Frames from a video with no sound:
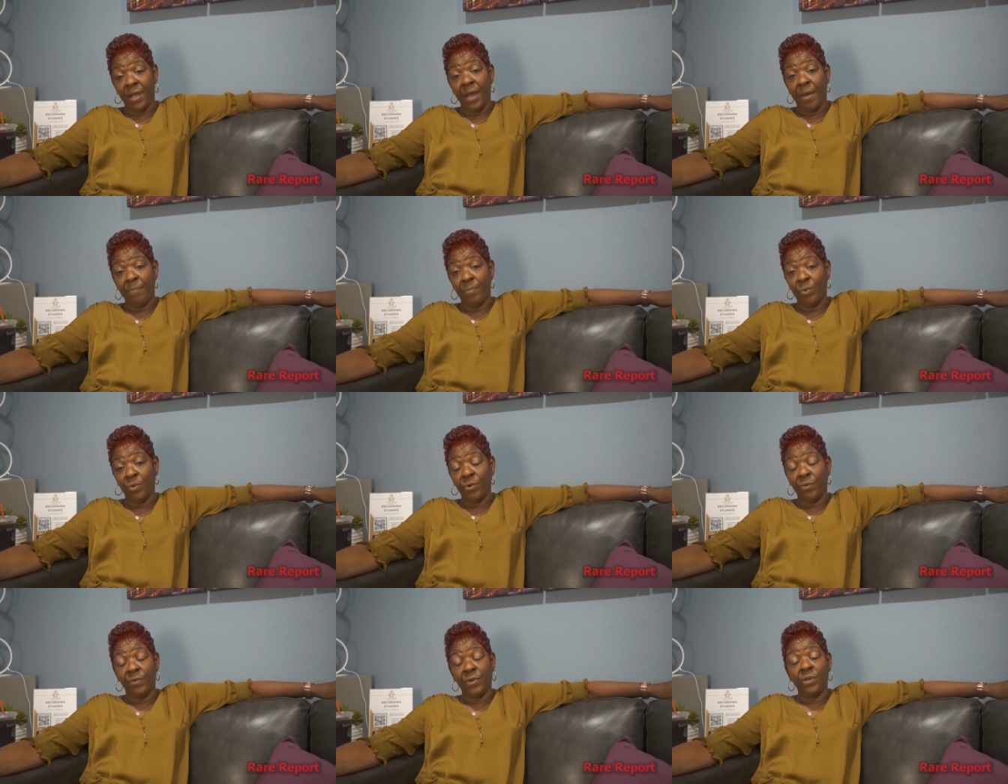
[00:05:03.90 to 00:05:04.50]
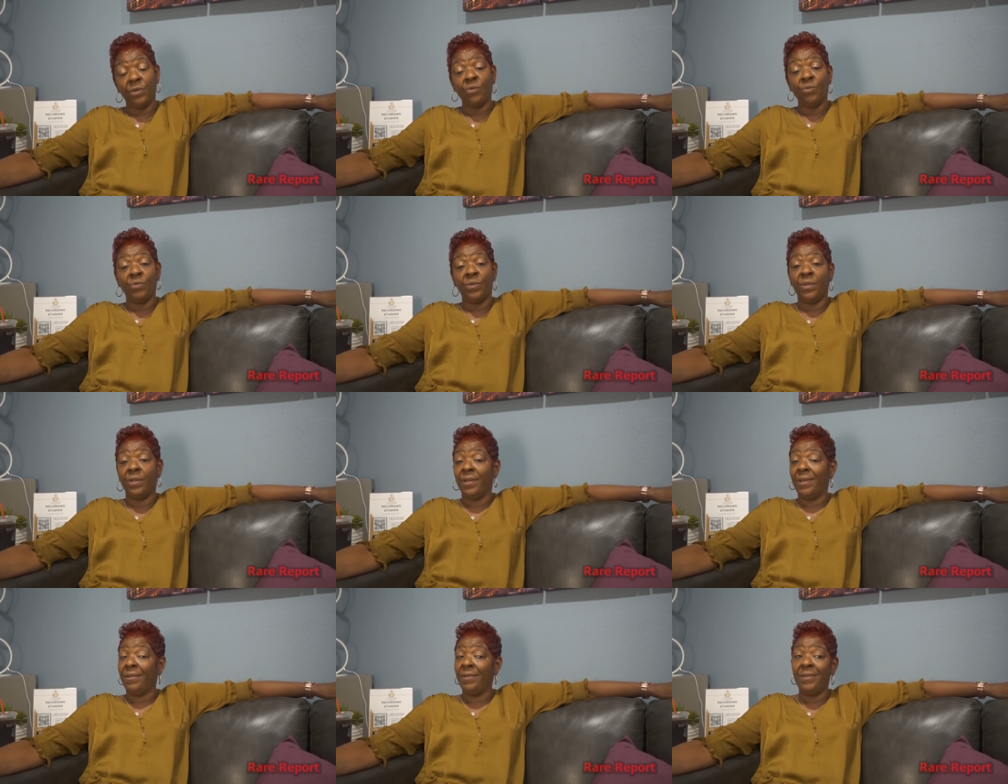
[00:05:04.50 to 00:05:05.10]
hot boy
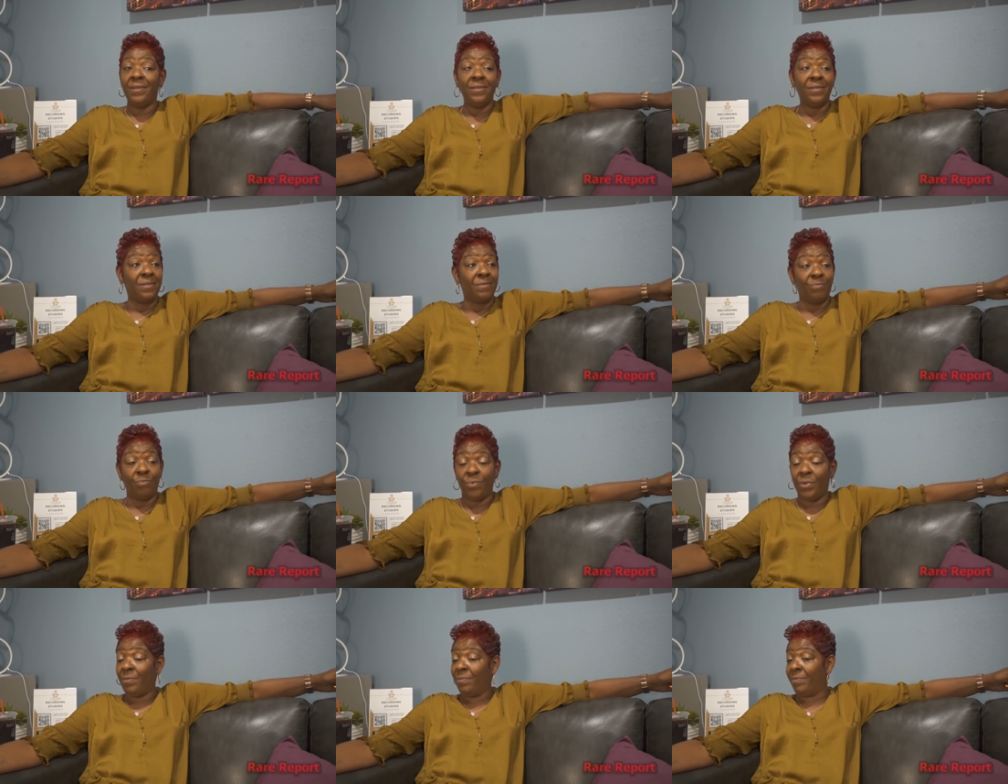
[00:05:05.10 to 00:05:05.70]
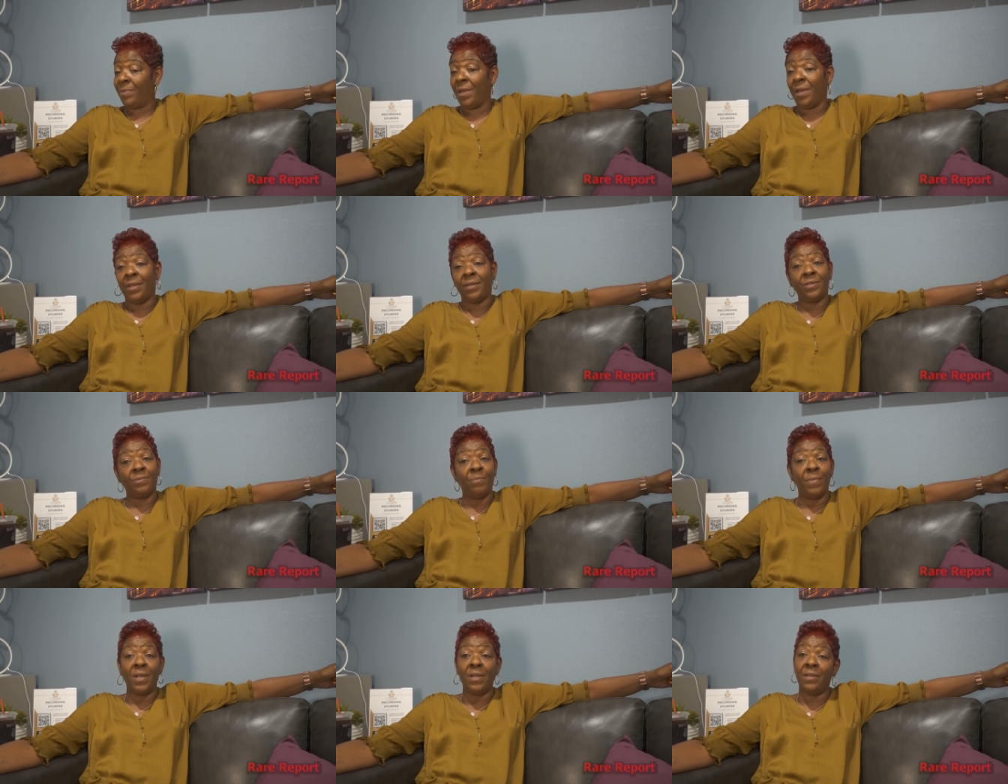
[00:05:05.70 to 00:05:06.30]
reunion, and he's with
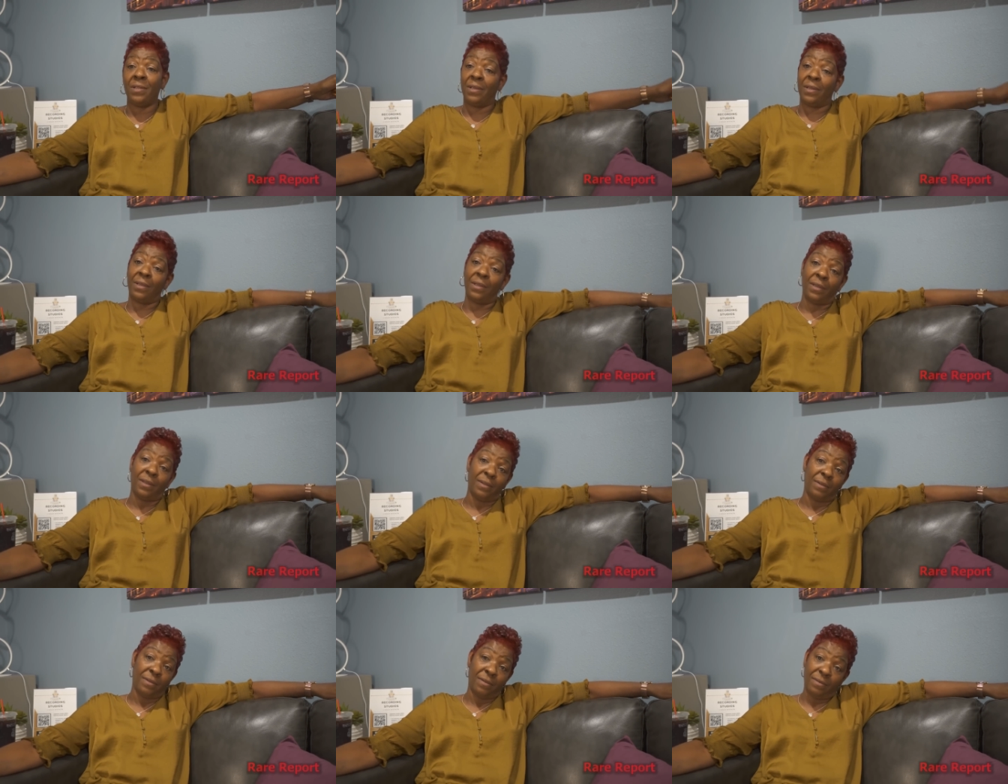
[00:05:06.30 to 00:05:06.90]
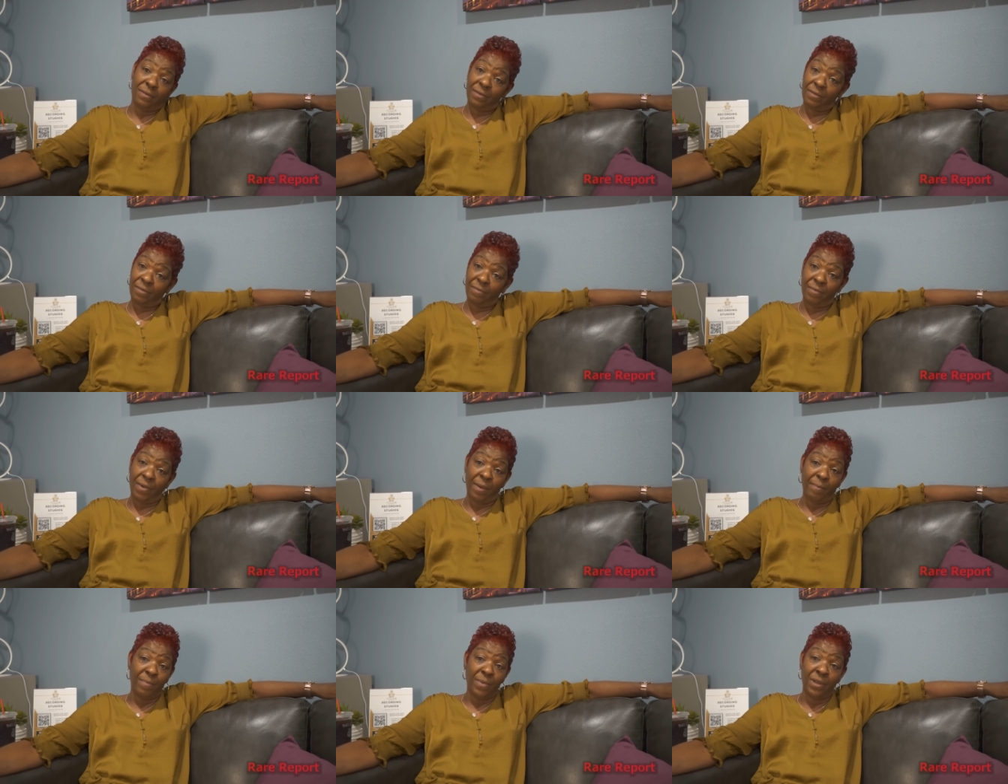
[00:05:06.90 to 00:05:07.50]
Cash Money
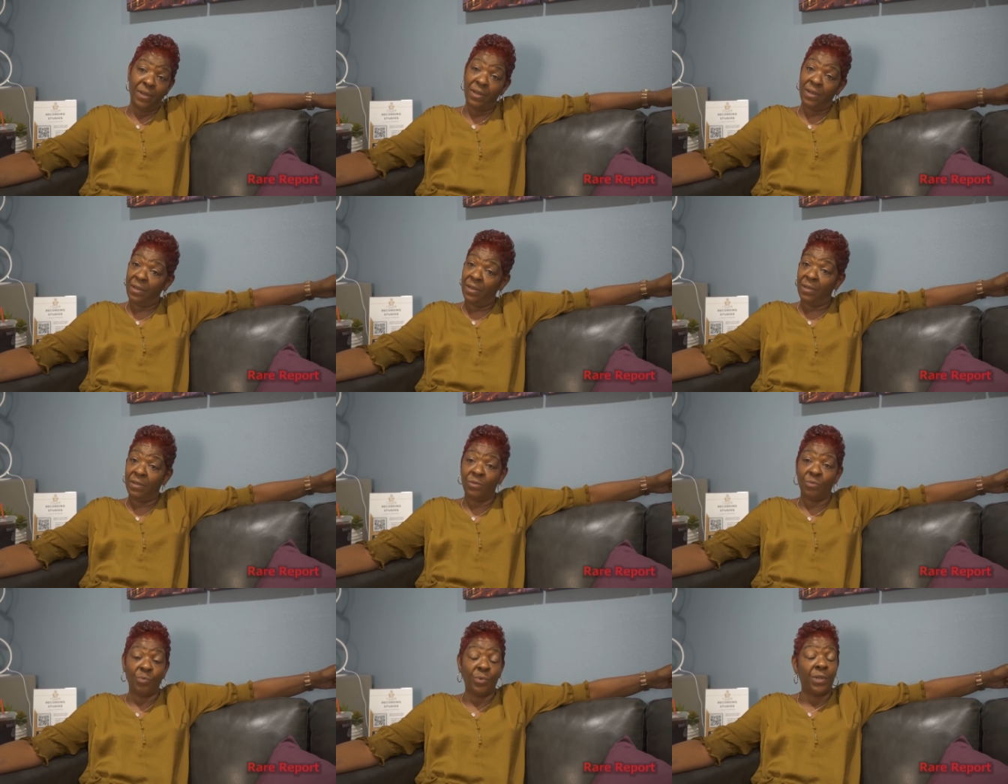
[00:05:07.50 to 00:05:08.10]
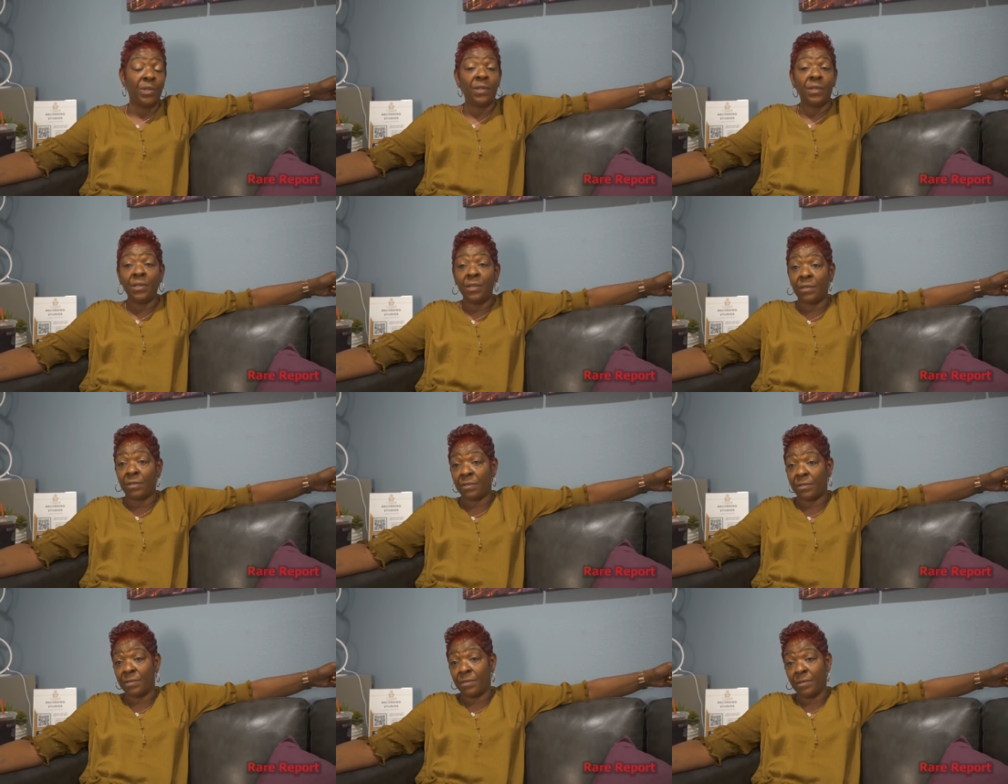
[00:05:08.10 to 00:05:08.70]
again. I mean, it is what it
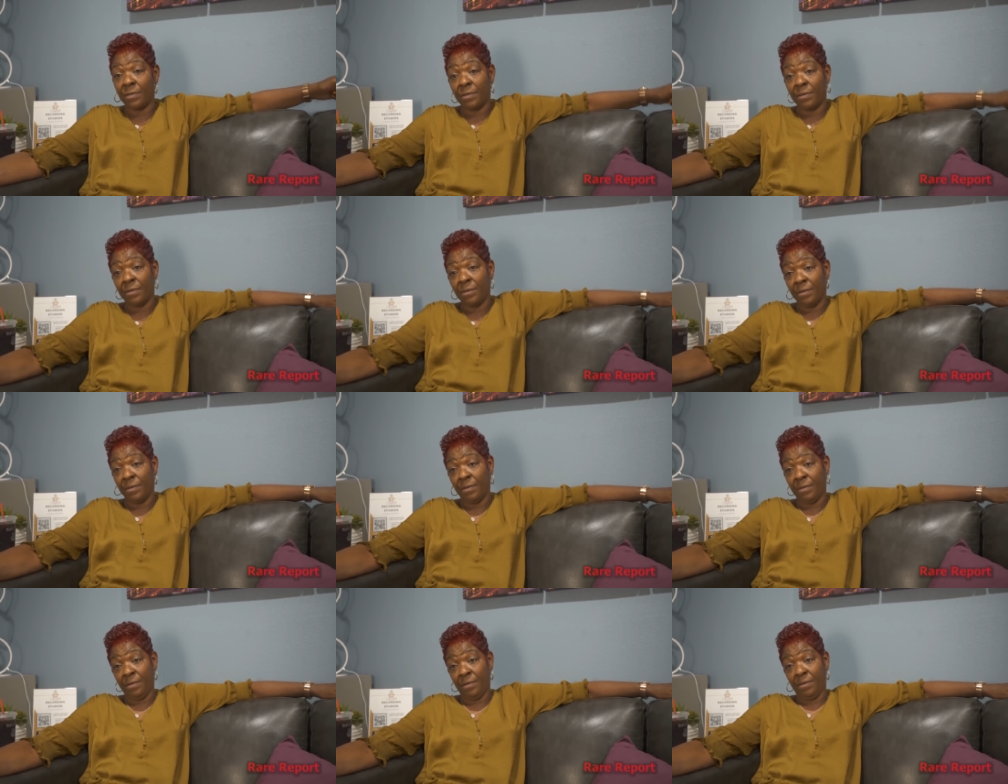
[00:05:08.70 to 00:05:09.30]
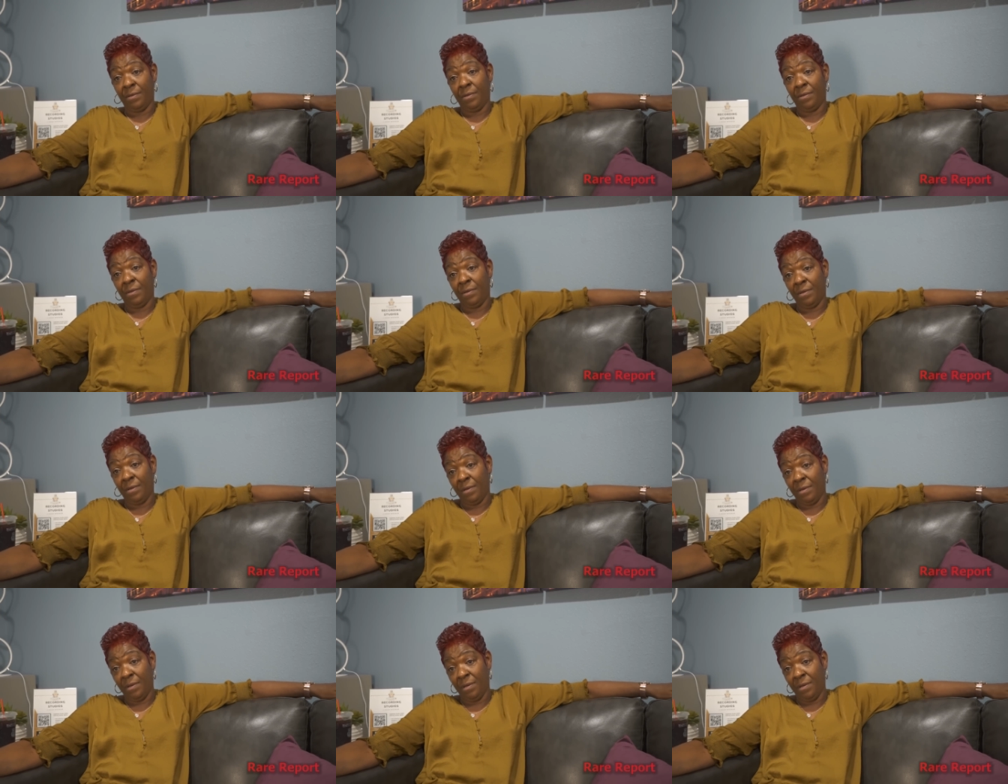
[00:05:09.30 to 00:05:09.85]
is. Mm.